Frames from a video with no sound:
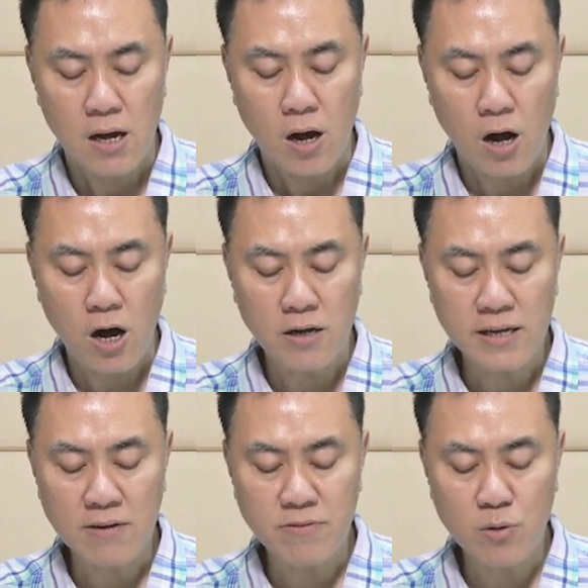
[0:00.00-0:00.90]
on
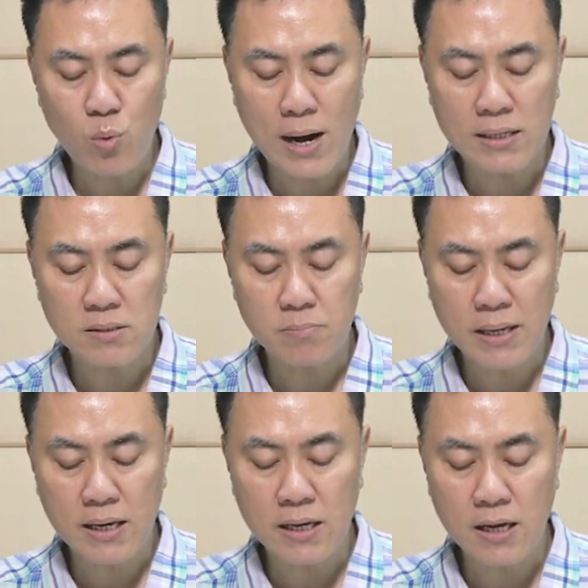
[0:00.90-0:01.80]
everyone
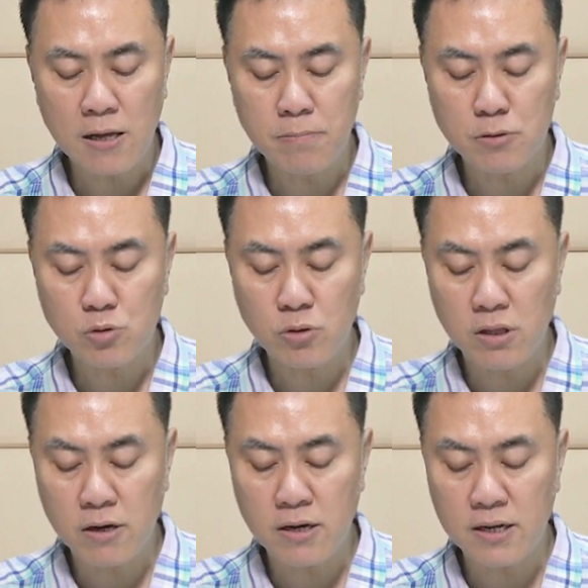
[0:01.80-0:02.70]
being able to
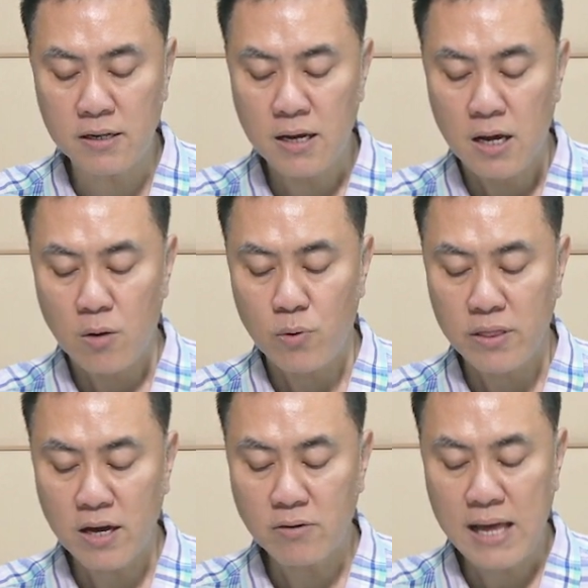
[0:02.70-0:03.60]
learn
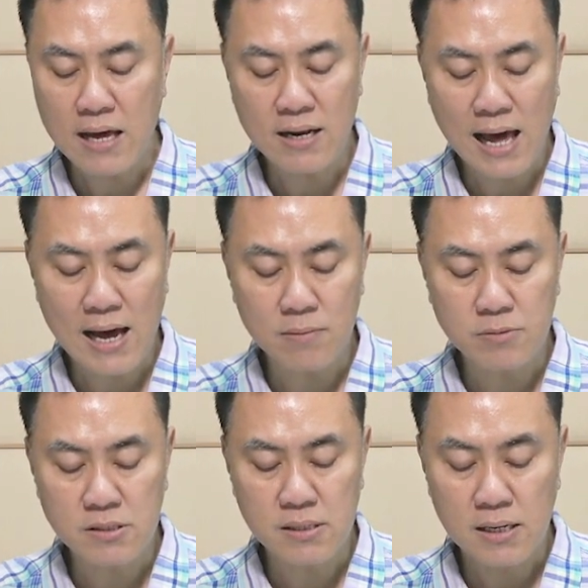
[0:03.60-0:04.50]
without their lives,